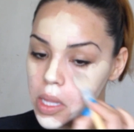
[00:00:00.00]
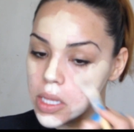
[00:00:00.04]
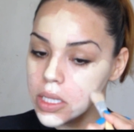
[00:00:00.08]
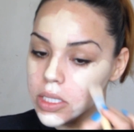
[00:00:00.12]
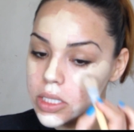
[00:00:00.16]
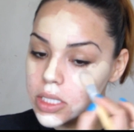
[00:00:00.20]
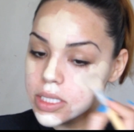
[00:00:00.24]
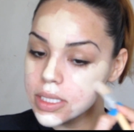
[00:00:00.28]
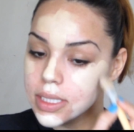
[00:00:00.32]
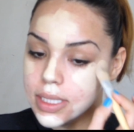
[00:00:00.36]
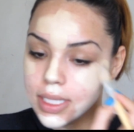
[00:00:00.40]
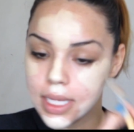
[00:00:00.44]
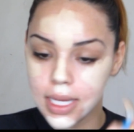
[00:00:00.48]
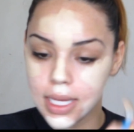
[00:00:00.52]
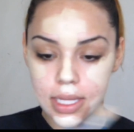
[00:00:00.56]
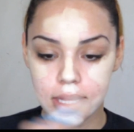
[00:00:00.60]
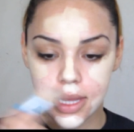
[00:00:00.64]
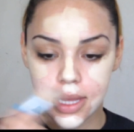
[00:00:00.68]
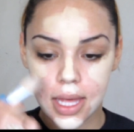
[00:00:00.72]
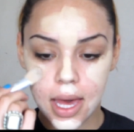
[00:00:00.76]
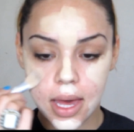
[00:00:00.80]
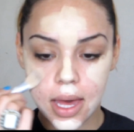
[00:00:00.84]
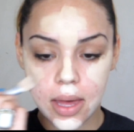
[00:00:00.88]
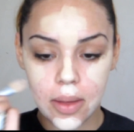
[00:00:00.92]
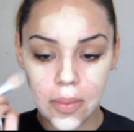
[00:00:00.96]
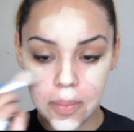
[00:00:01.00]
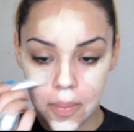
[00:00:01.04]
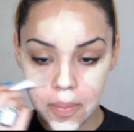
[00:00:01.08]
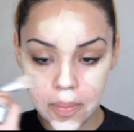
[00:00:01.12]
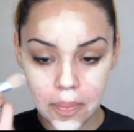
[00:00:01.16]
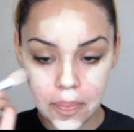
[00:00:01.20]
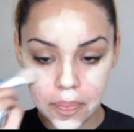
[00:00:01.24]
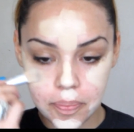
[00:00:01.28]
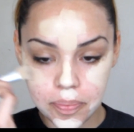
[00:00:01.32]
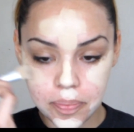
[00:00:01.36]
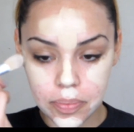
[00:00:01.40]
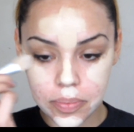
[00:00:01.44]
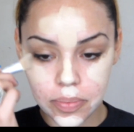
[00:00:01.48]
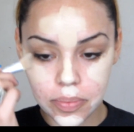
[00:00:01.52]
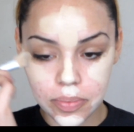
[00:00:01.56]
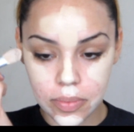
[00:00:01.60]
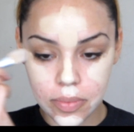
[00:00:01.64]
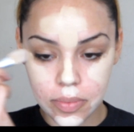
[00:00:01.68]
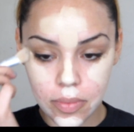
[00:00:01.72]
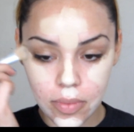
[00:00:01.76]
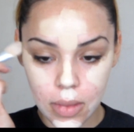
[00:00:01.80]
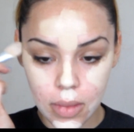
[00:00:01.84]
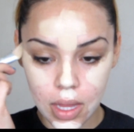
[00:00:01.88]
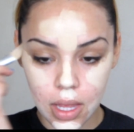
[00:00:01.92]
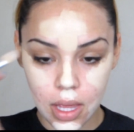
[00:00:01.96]
Just like that.
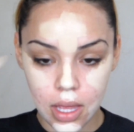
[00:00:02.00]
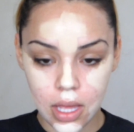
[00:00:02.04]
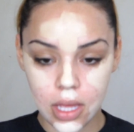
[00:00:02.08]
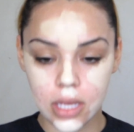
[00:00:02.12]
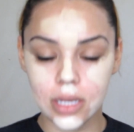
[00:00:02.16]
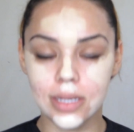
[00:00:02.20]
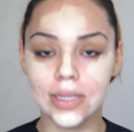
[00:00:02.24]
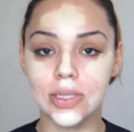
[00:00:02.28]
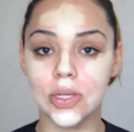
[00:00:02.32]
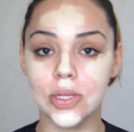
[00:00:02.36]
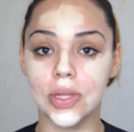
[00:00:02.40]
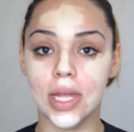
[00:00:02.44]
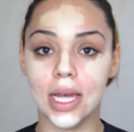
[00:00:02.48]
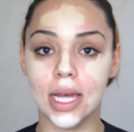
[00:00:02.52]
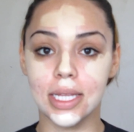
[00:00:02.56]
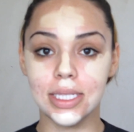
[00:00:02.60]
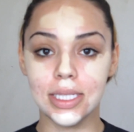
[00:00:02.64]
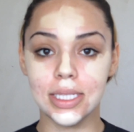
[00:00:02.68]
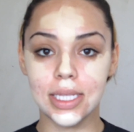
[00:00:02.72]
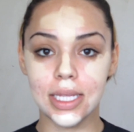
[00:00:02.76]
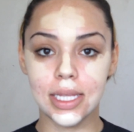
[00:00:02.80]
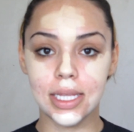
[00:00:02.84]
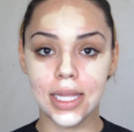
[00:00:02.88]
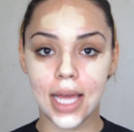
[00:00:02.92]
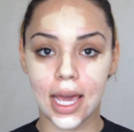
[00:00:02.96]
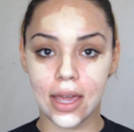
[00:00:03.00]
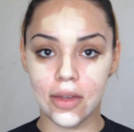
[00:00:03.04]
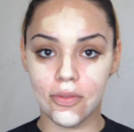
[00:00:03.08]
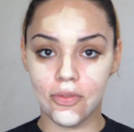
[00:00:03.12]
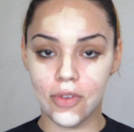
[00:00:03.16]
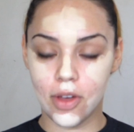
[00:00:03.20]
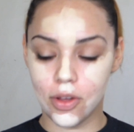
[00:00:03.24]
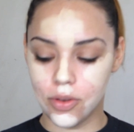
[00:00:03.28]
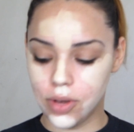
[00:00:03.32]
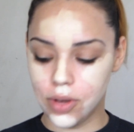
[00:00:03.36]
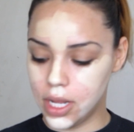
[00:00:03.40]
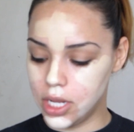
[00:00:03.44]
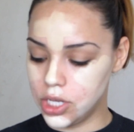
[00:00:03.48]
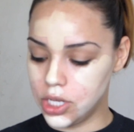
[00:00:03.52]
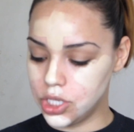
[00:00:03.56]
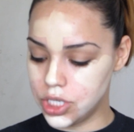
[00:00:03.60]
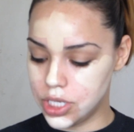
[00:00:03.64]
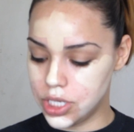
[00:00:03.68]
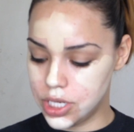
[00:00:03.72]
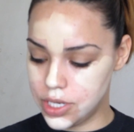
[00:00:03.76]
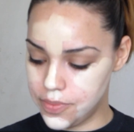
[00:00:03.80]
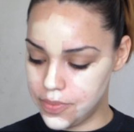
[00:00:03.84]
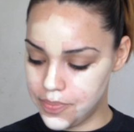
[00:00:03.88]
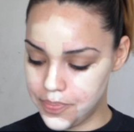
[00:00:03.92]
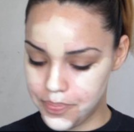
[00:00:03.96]
So that's the light
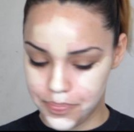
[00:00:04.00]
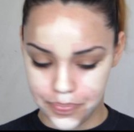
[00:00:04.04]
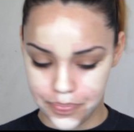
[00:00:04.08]
foundation.